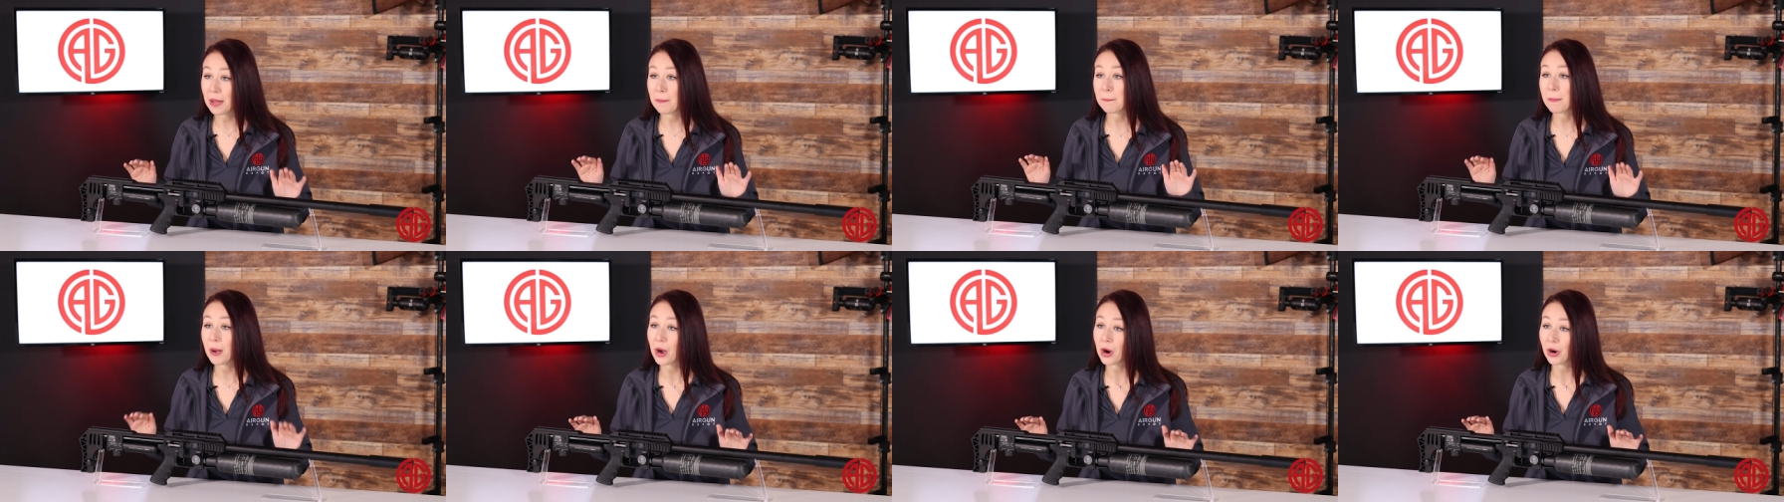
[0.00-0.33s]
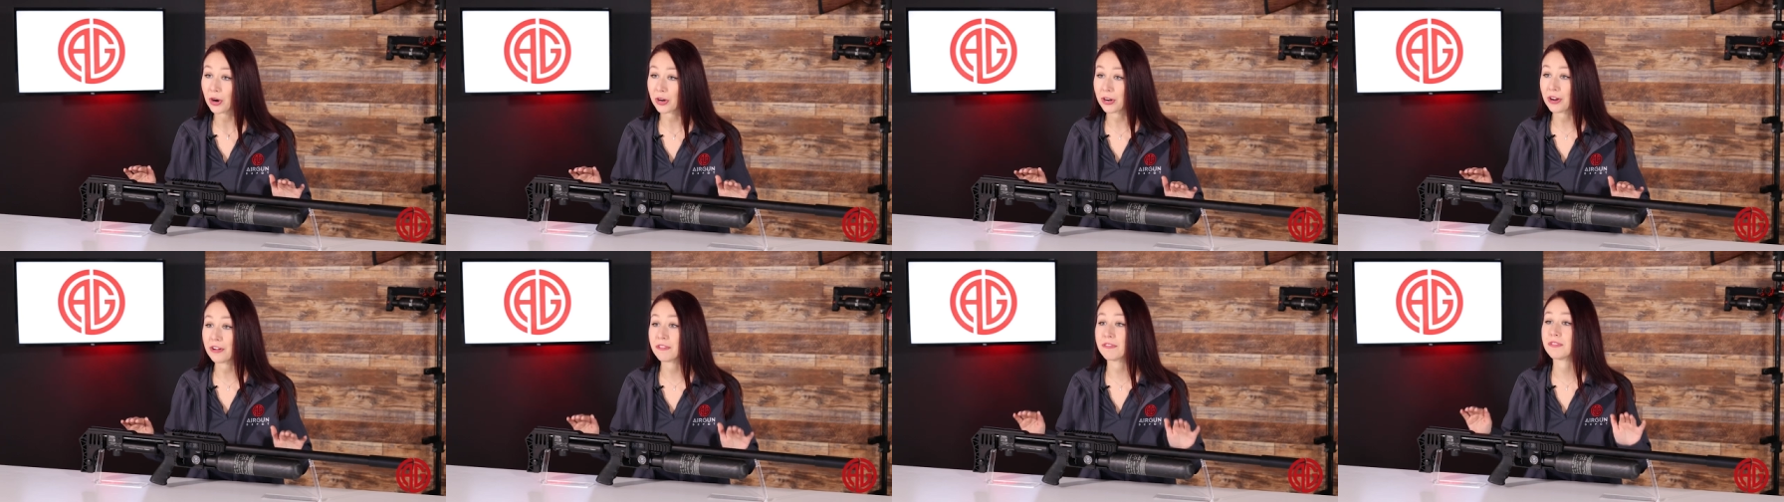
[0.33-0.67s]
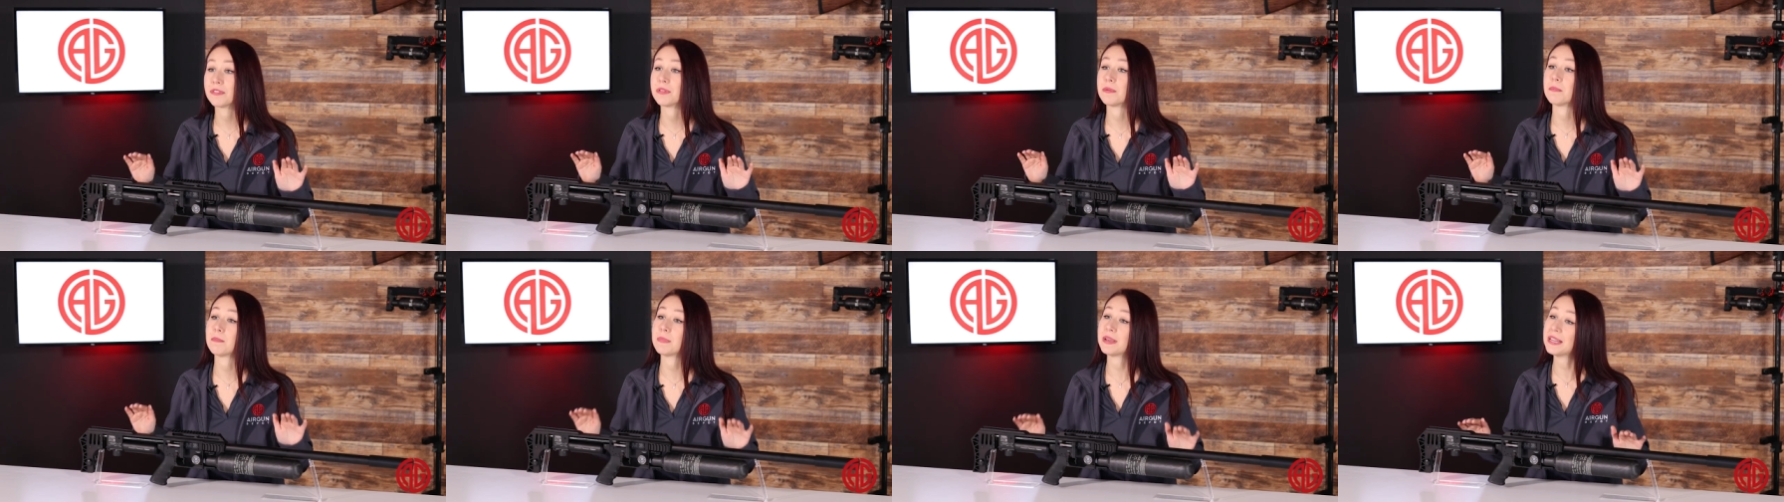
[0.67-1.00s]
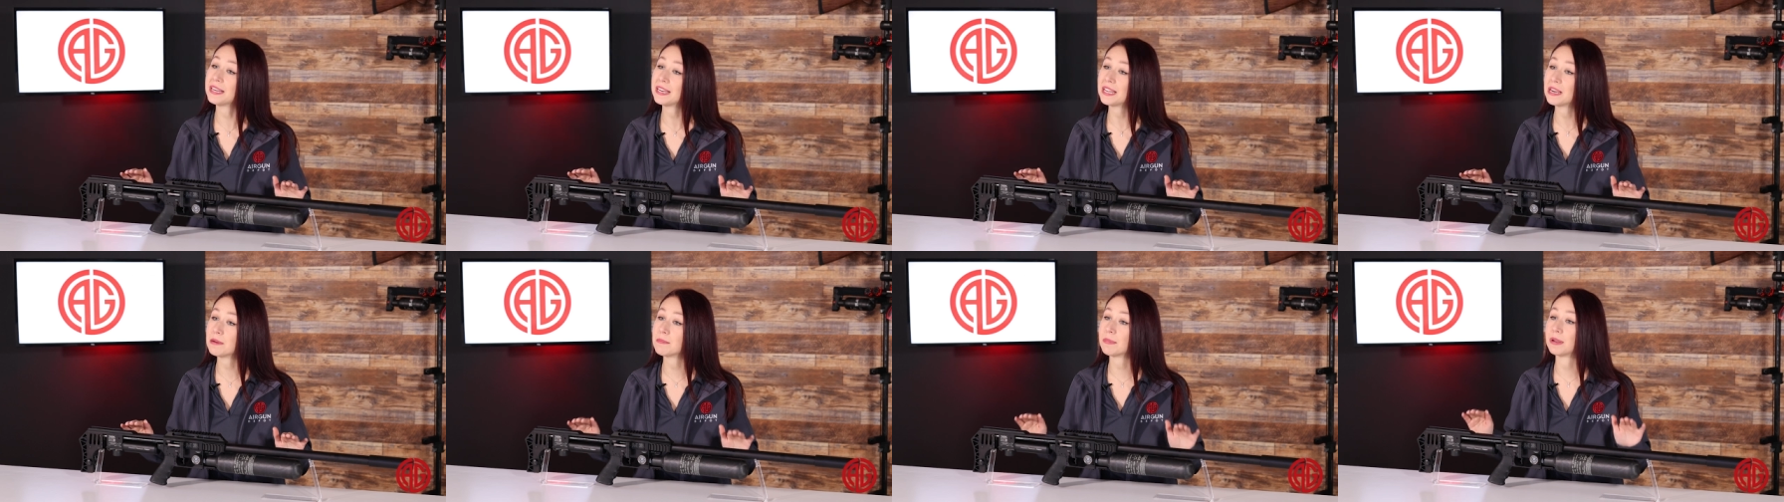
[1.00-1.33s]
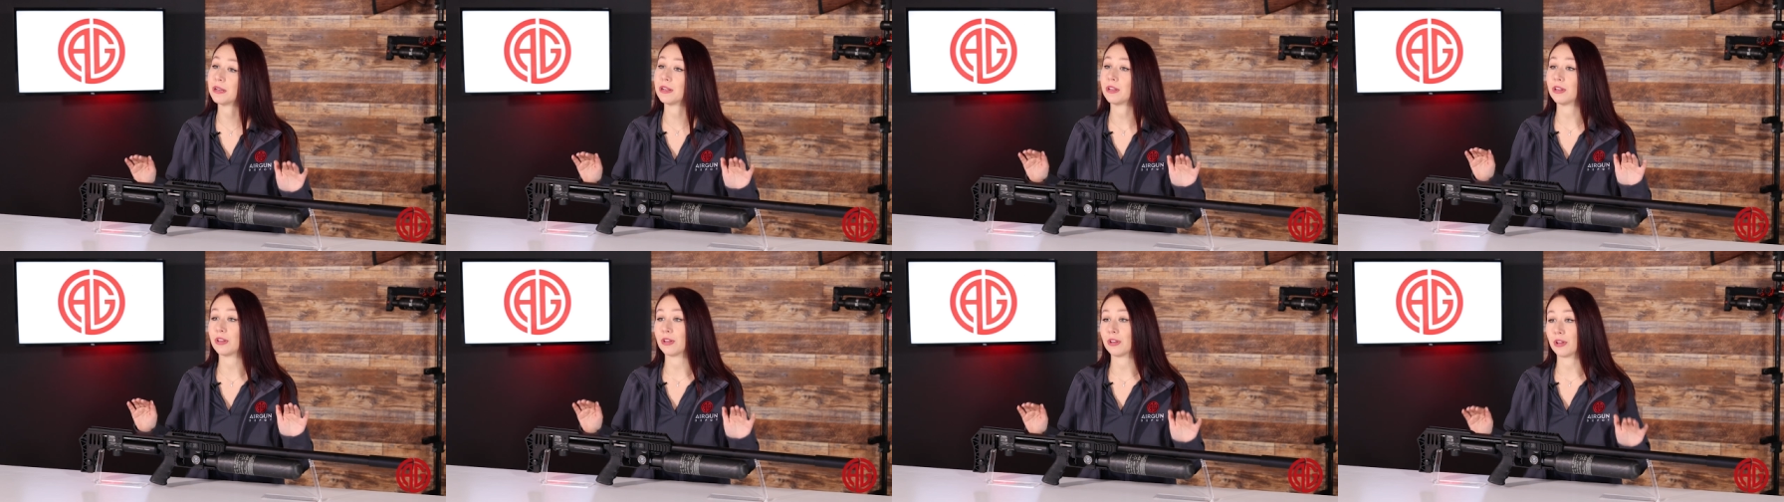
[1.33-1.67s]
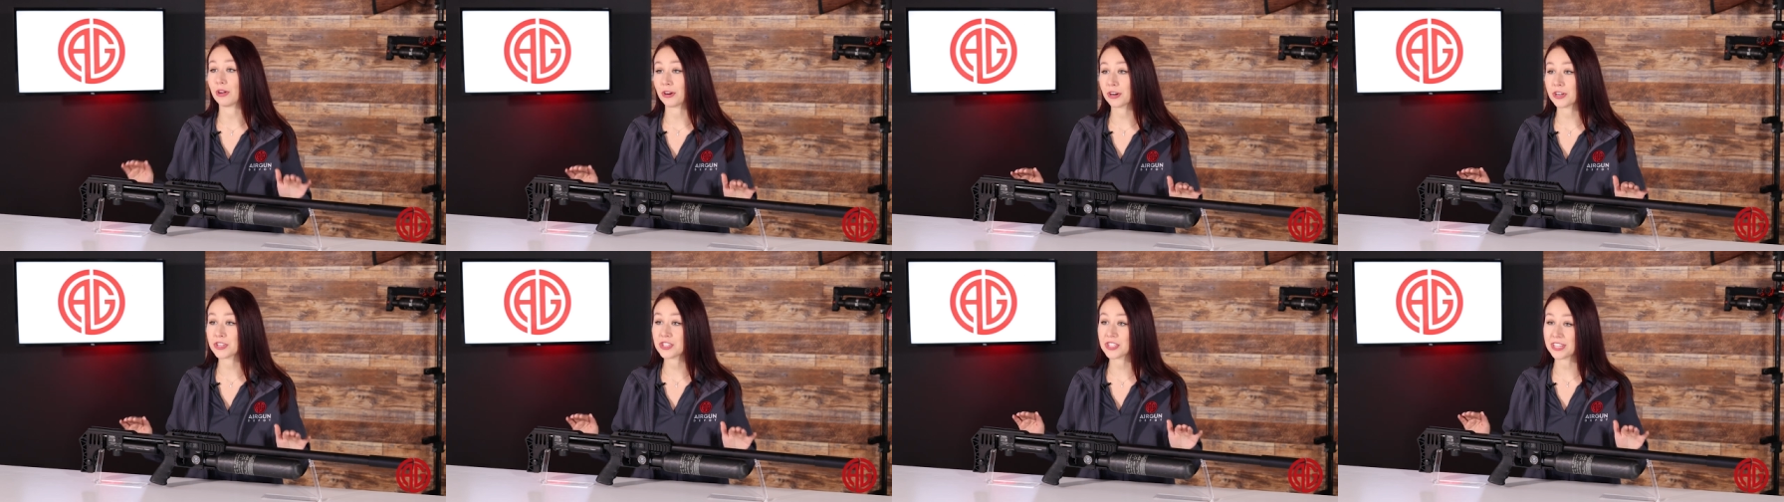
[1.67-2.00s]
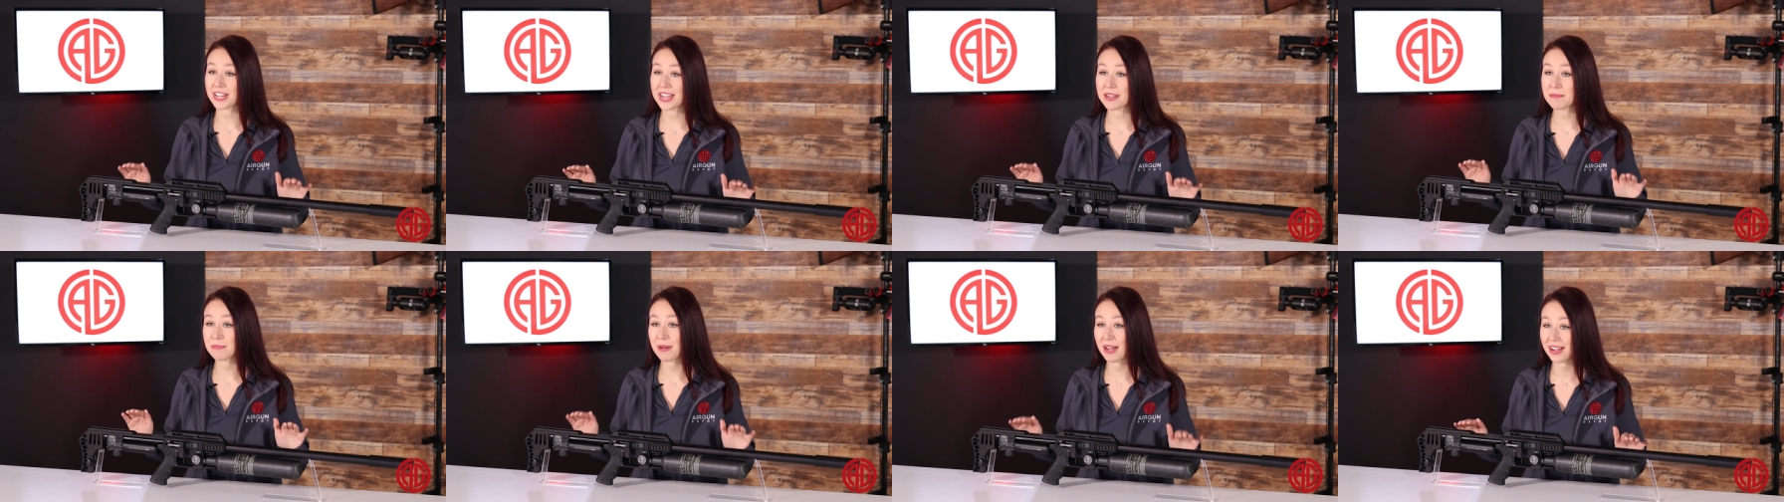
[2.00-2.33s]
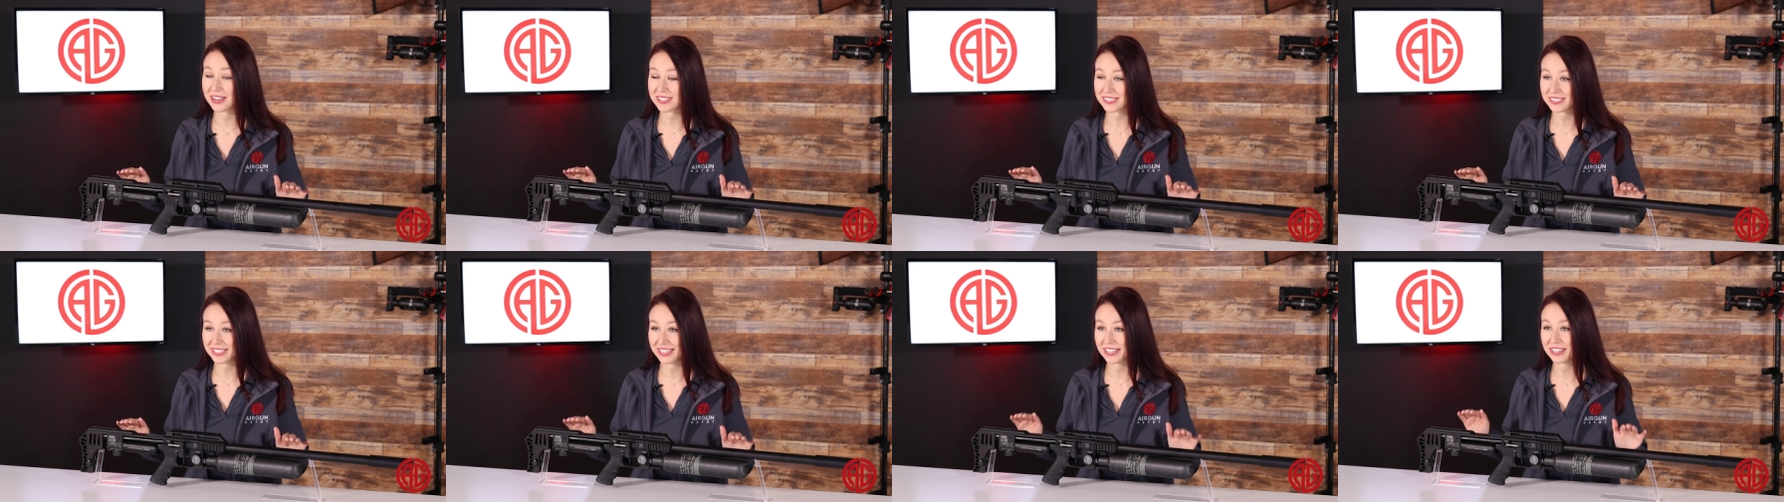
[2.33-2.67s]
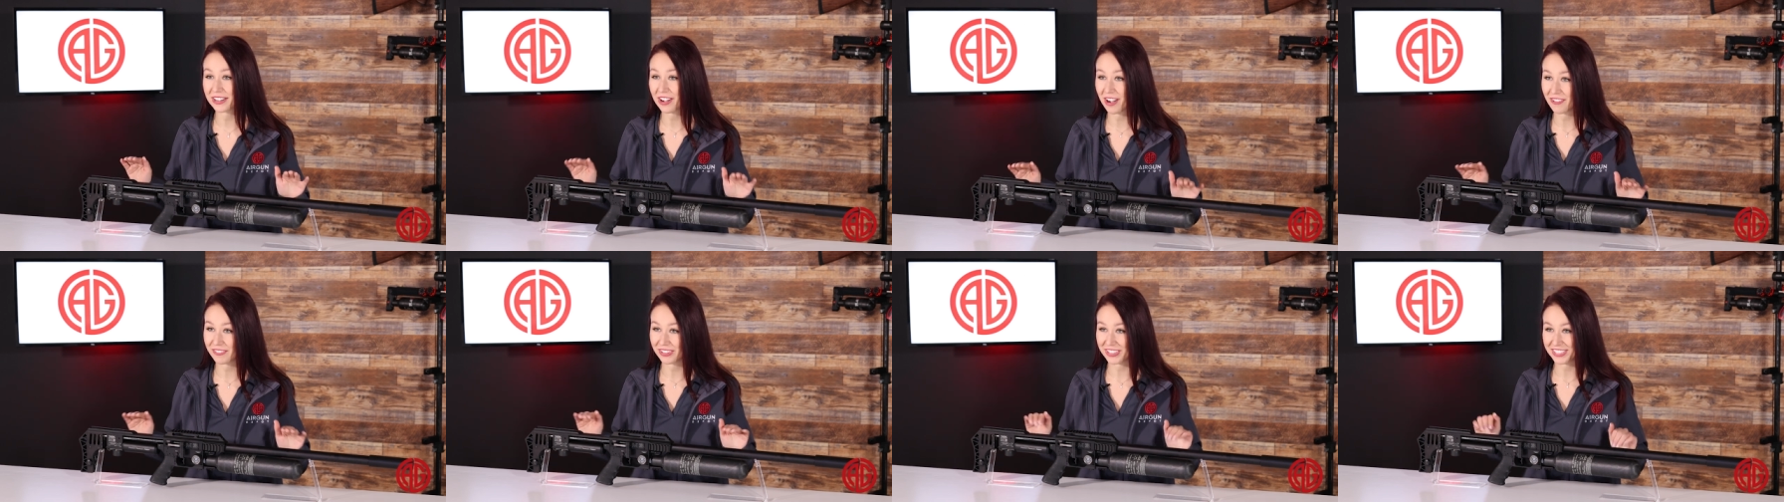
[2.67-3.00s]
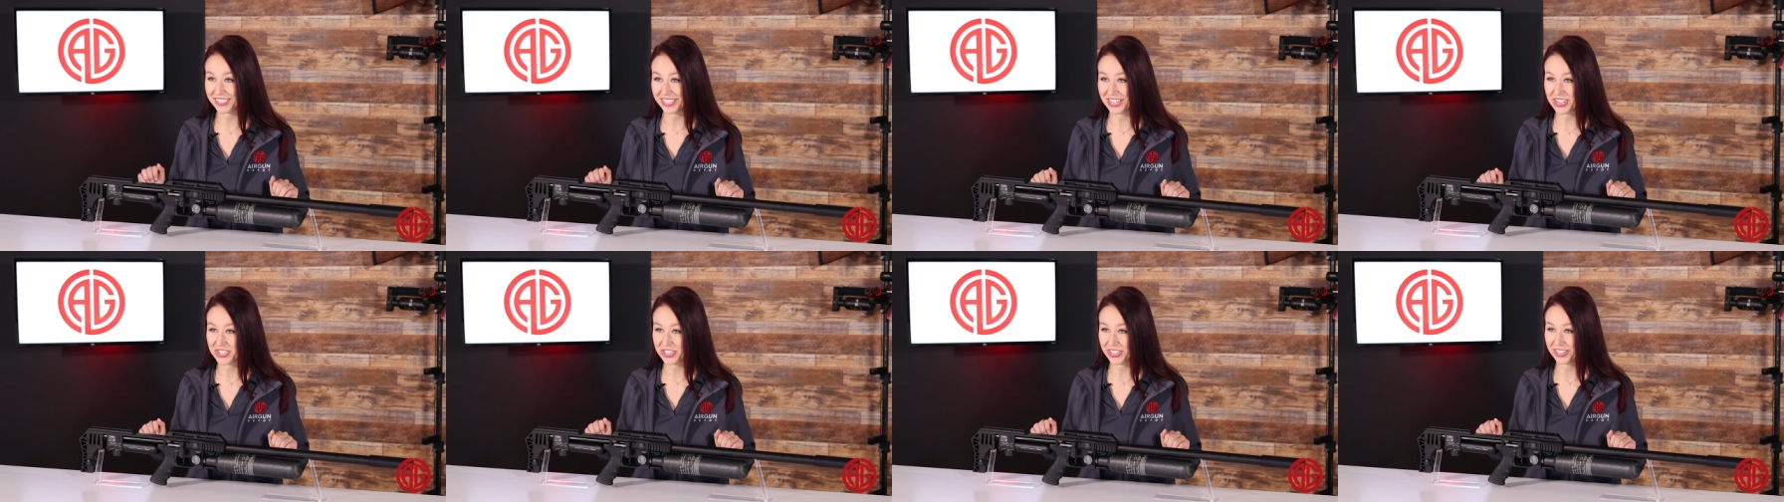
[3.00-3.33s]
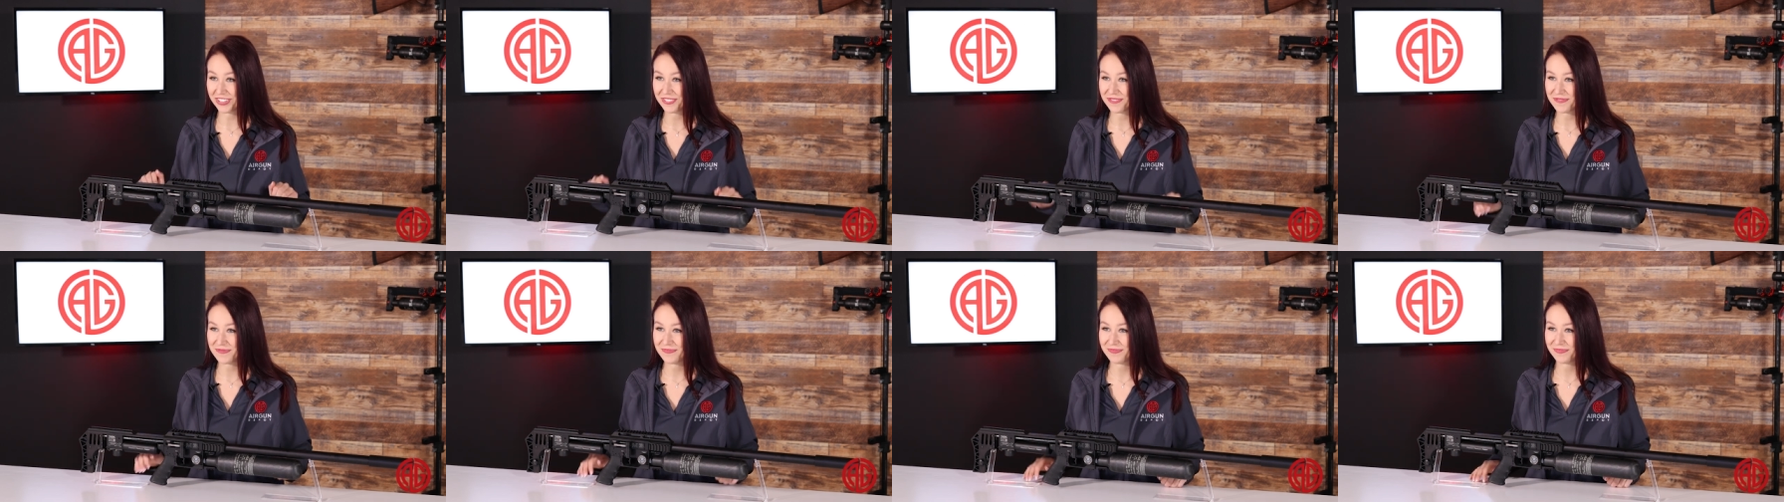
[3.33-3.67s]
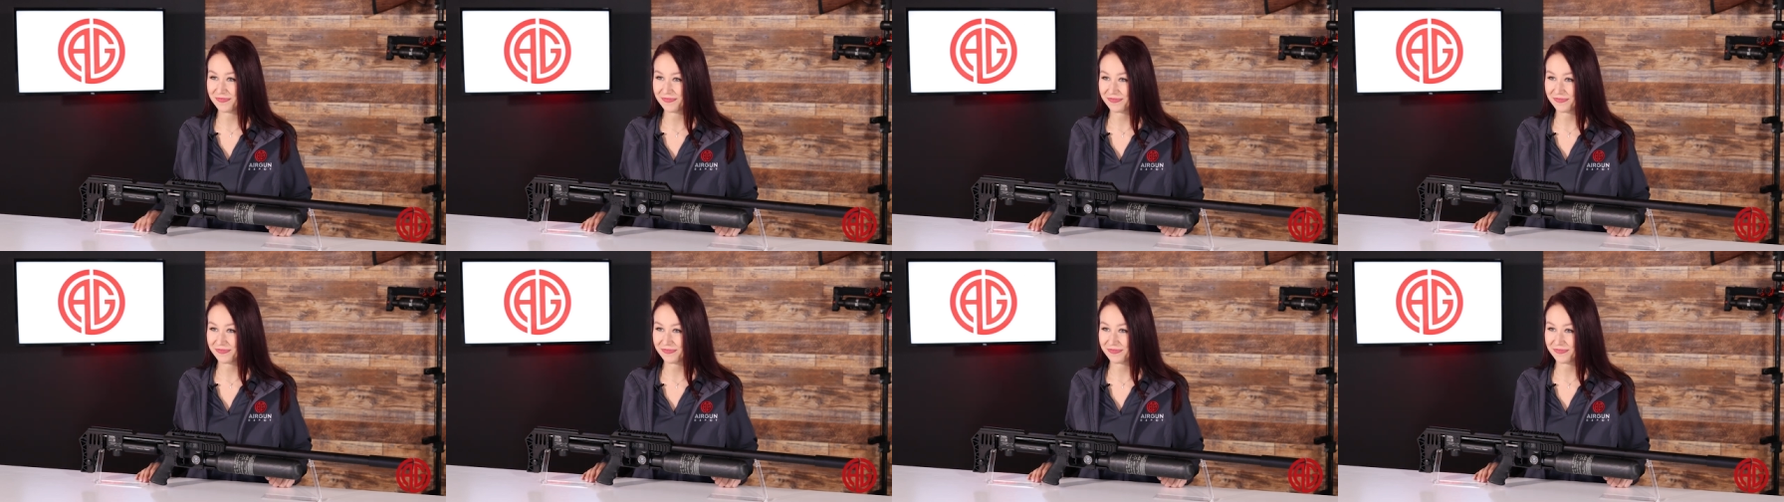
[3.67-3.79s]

a part of the medium and large game hunting conversation.